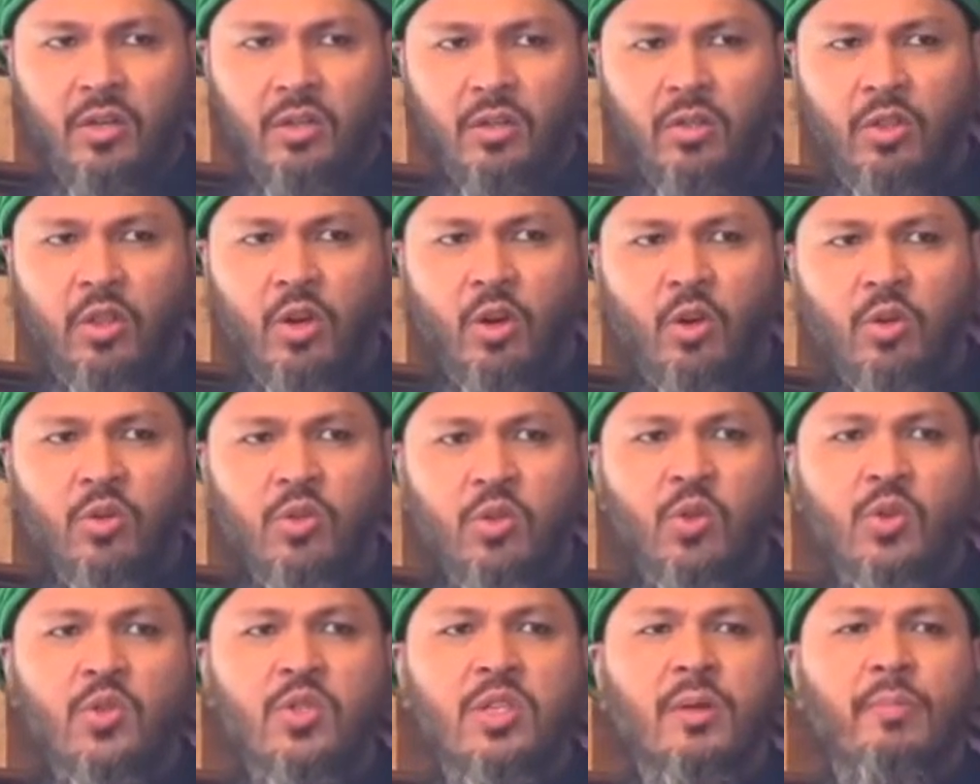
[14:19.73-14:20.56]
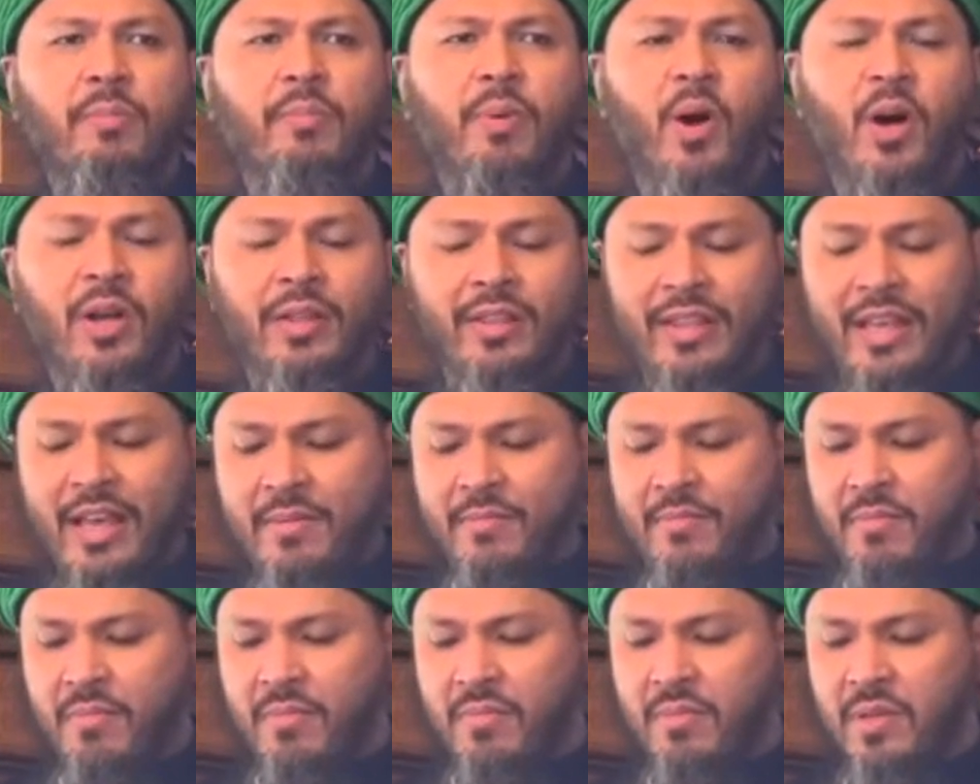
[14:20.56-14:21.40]
those who support
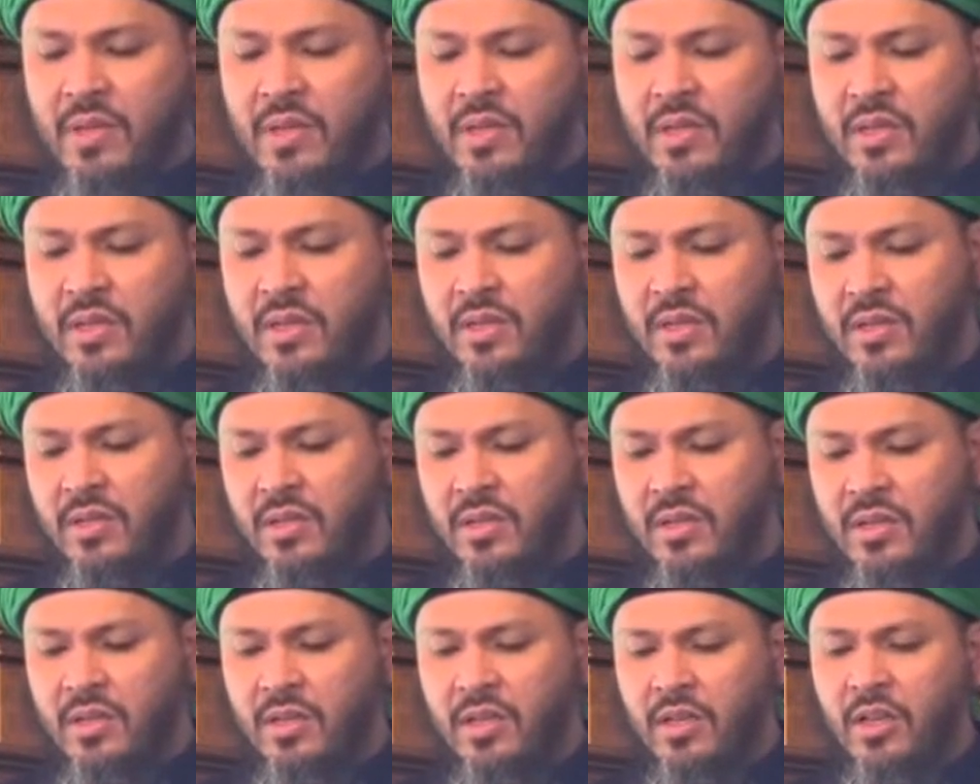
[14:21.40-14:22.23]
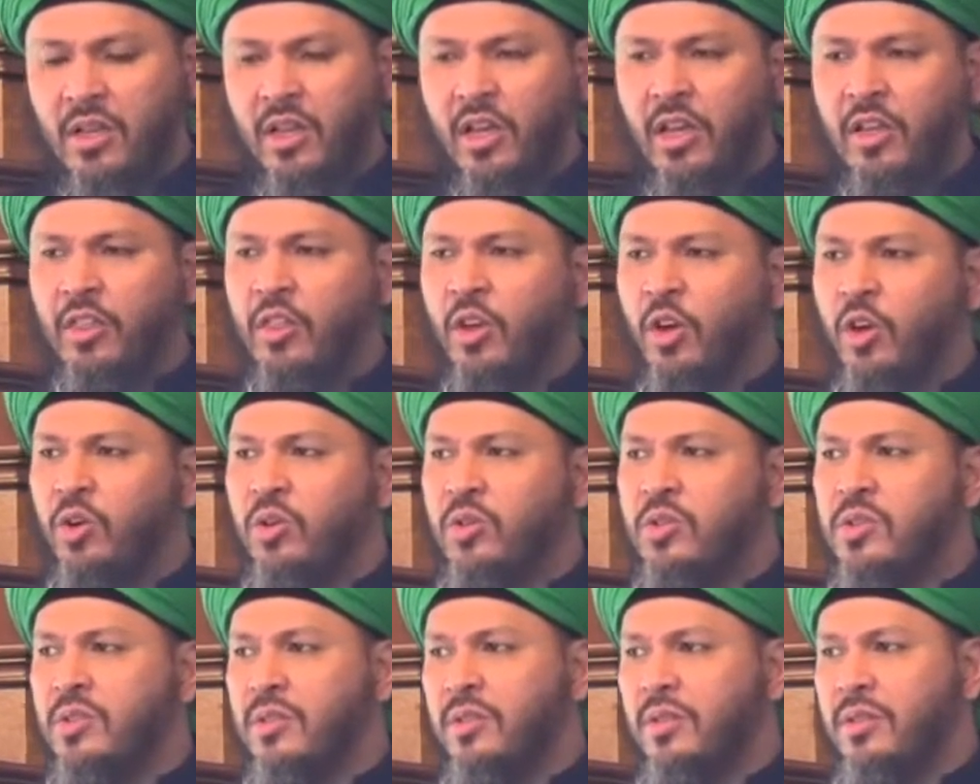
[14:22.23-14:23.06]
them, and
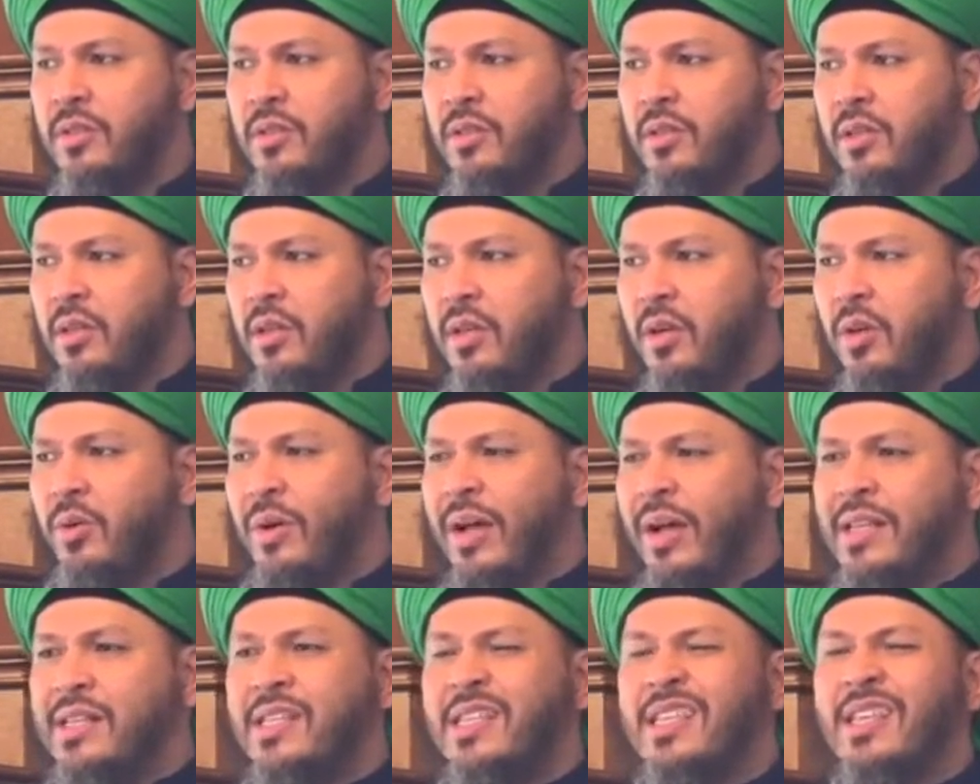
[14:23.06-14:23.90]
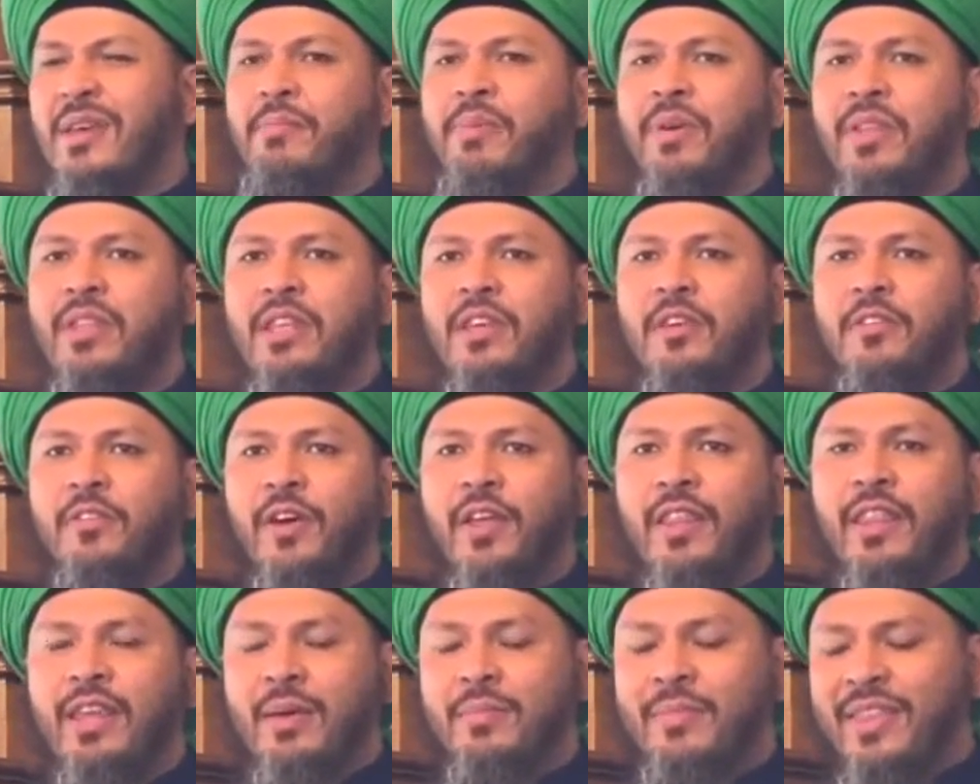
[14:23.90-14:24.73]
those who have sympathy
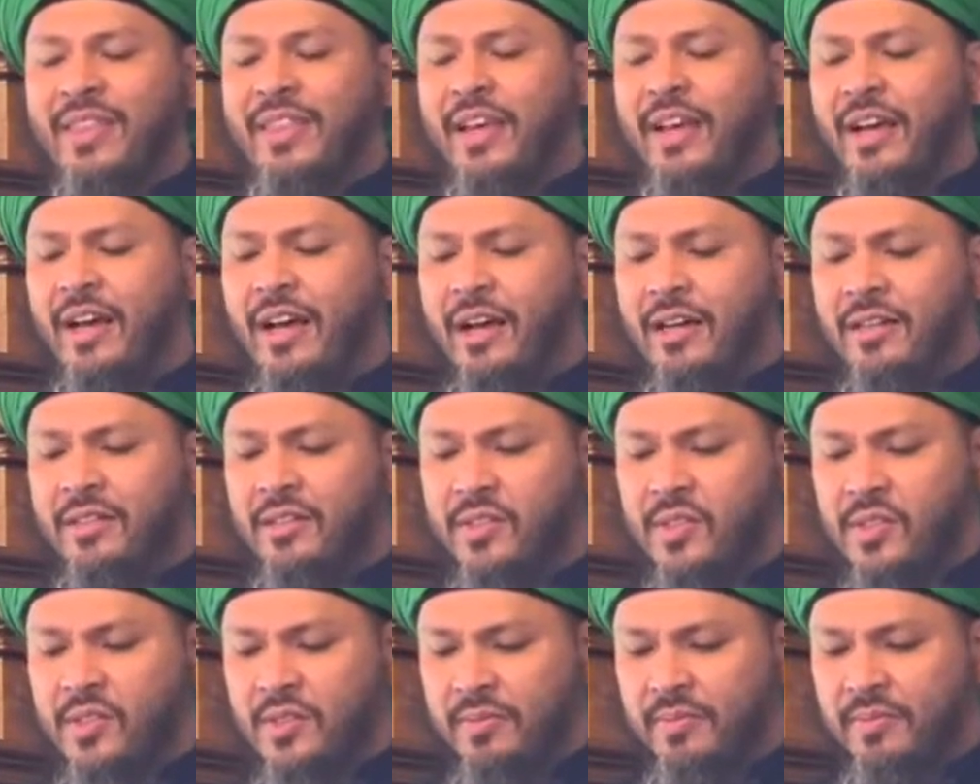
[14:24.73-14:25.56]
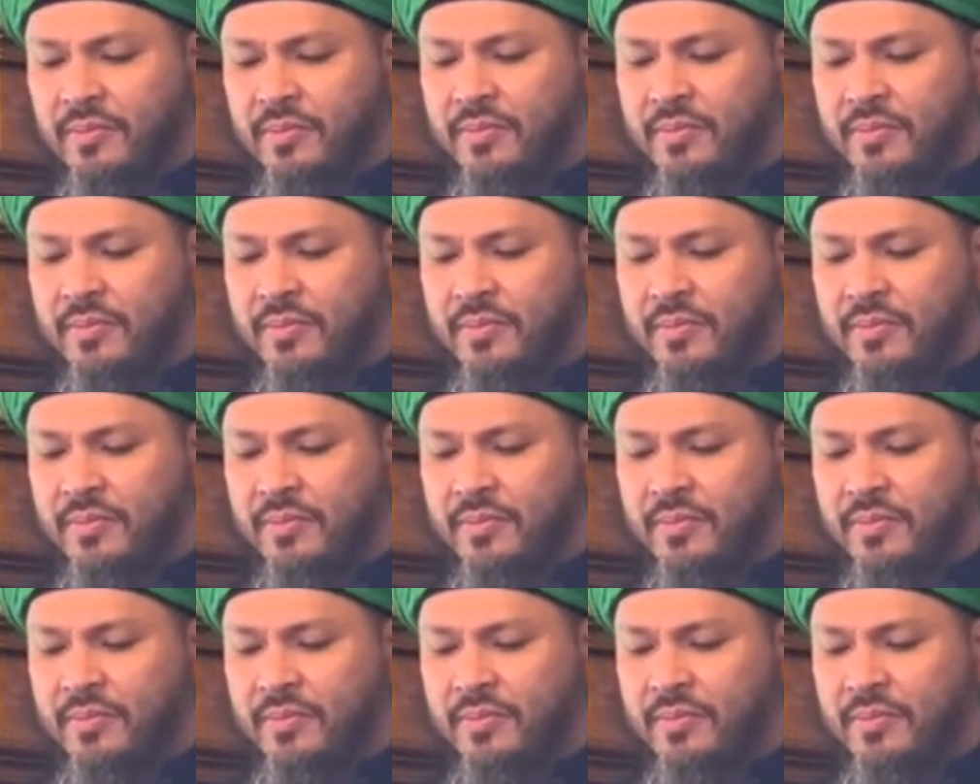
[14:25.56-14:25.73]
for them in their hearts.